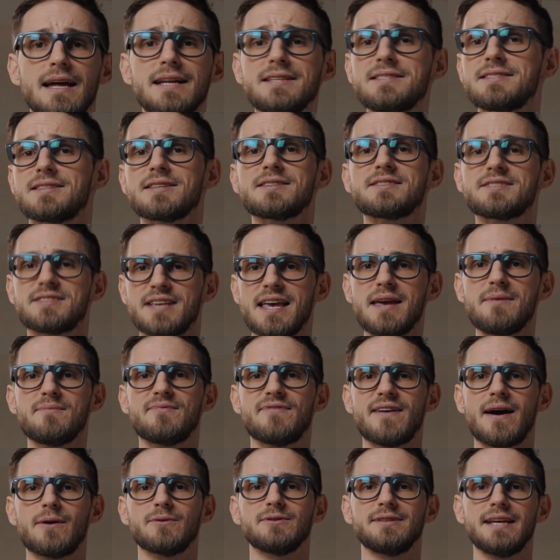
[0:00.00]
It's the same
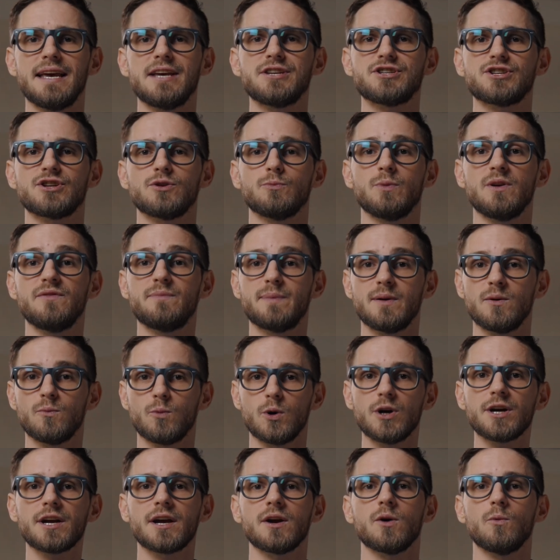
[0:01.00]
foundation we've been
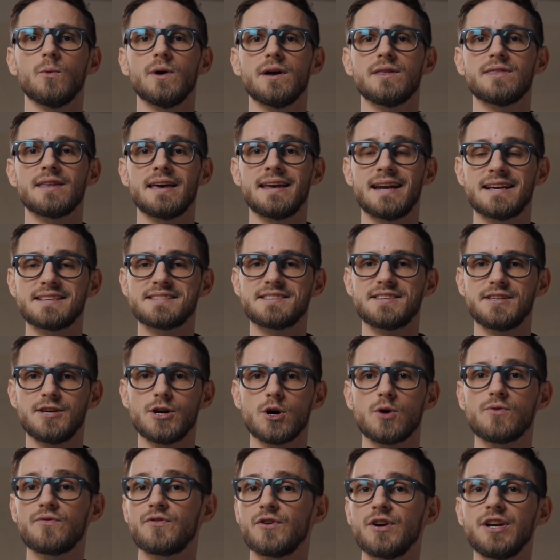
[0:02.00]
working with in
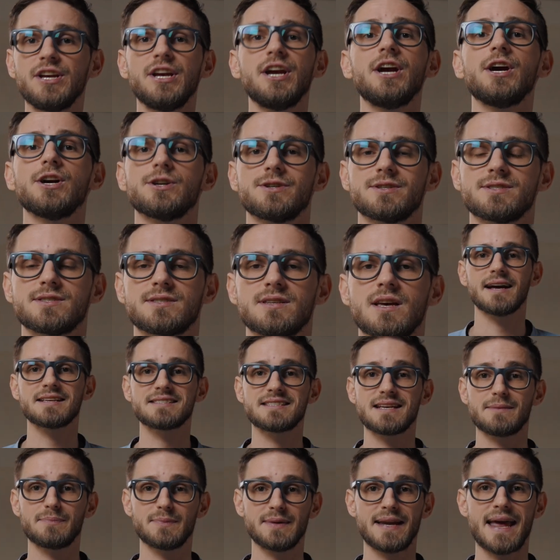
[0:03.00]
SEO for years,
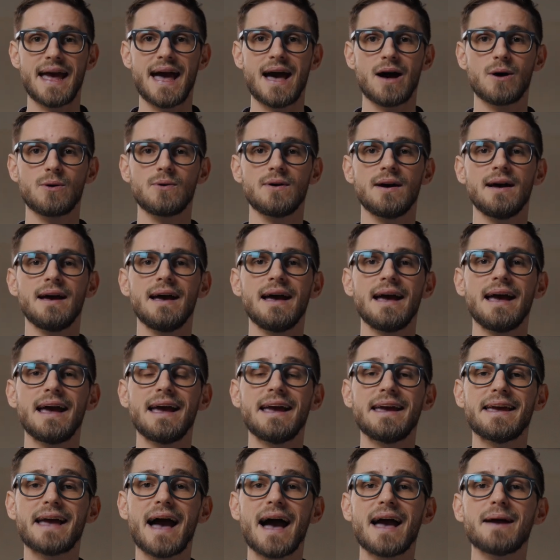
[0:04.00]
except now,
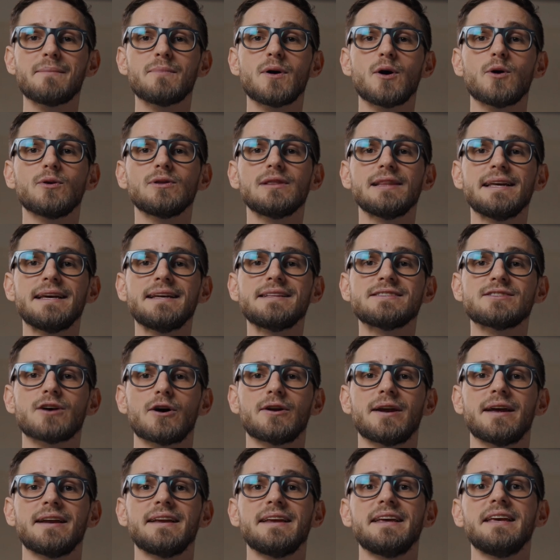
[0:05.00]
AI mode leans
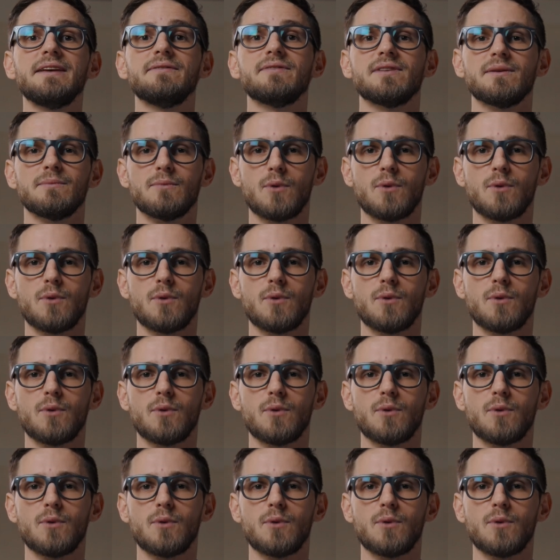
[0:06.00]
on it even